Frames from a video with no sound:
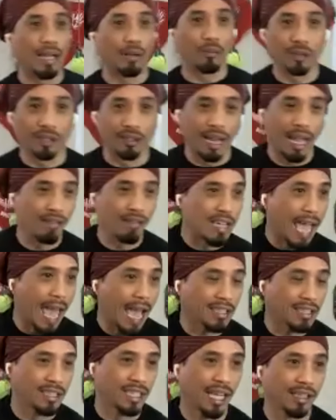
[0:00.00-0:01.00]
would be like with their
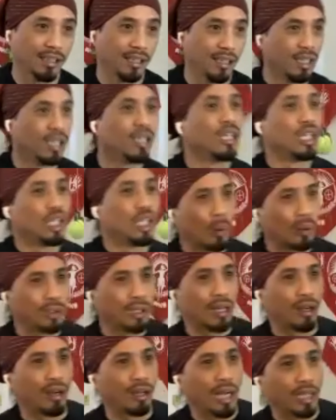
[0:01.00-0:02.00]
heavy accent. You
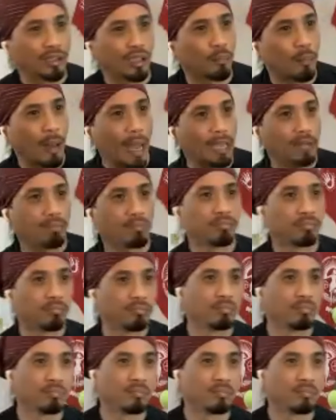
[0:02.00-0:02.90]
want to learn how to fight?